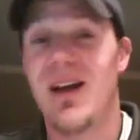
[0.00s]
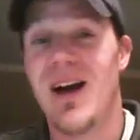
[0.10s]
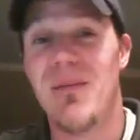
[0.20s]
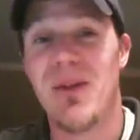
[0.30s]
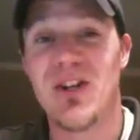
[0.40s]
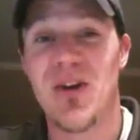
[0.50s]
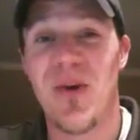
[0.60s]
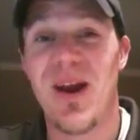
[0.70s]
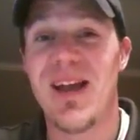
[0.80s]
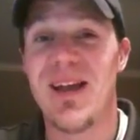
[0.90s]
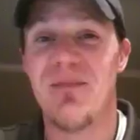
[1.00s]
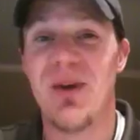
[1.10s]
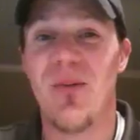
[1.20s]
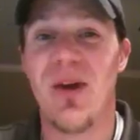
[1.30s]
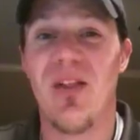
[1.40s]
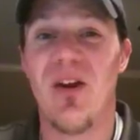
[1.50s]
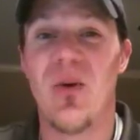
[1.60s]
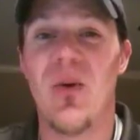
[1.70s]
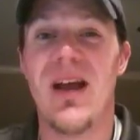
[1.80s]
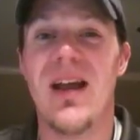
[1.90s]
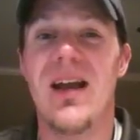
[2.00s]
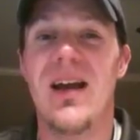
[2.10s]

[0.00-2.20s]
I'm not sure what I hit, but it went a long way.